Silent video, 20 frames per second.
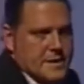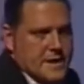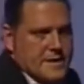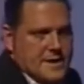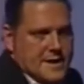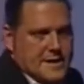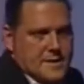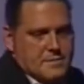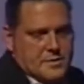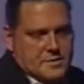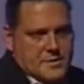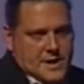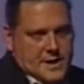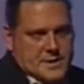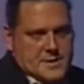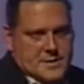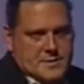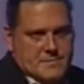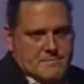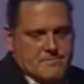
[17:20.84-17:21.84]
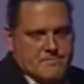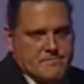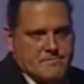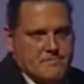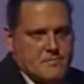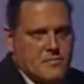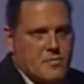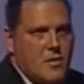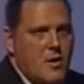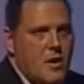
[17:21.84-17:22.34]
and data protection.
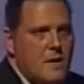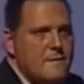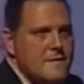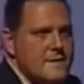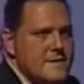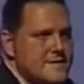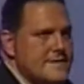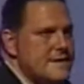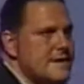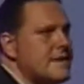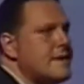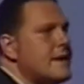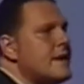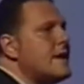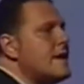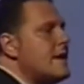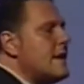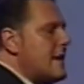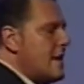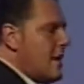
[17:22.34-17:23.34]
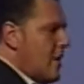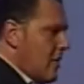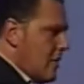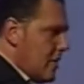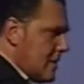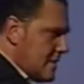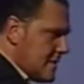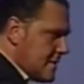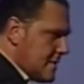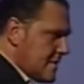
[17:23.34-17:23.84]
Obviously,
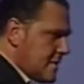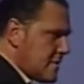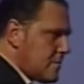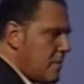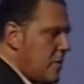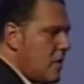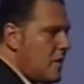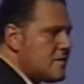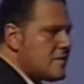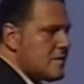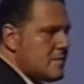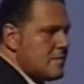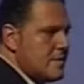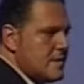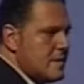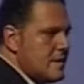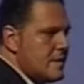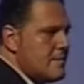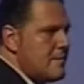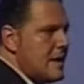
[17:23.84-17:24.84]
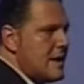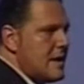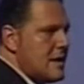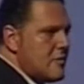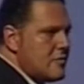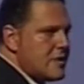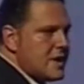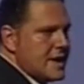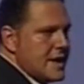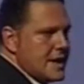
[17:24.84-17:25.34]
all this is possible by
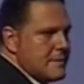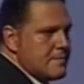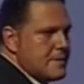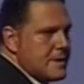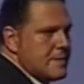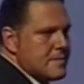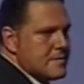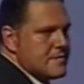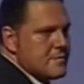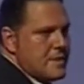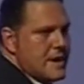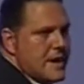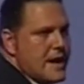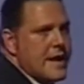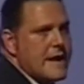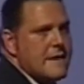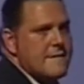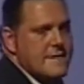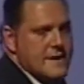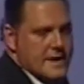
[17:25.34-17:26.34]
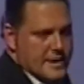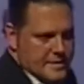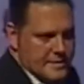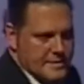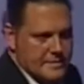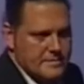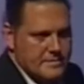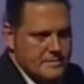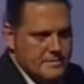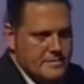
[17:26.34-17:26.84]
looking at people's behavior
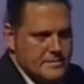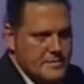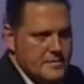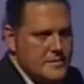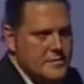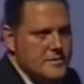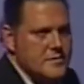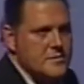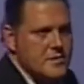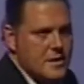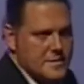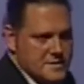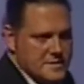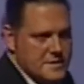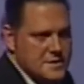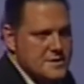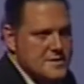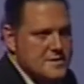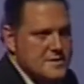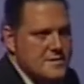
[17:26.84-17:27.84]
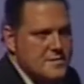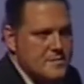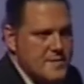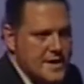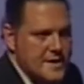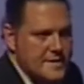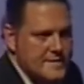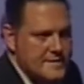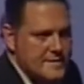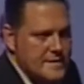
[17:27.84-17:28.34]
throughout the digital
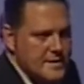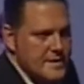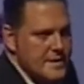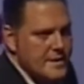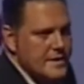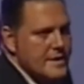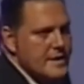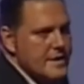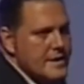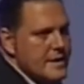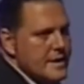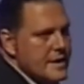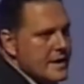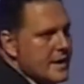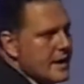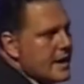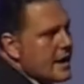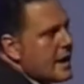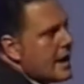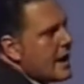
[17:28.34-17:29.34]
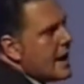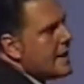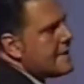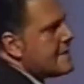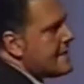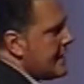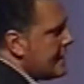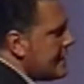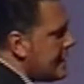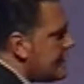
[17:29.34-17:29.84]
space. And
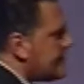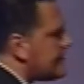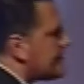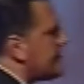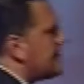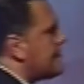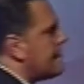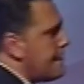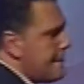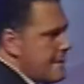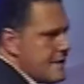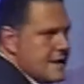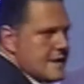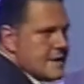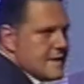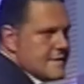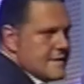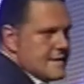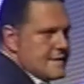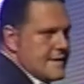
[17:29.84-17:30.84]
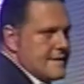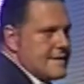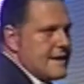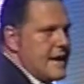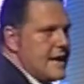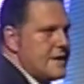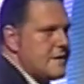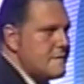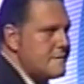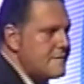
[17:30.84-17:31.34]
there is the fear that that
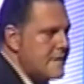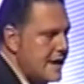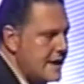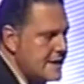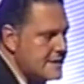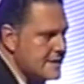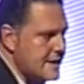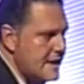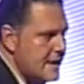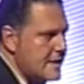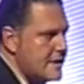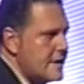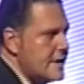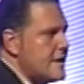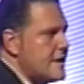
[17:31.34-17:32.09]
kind of data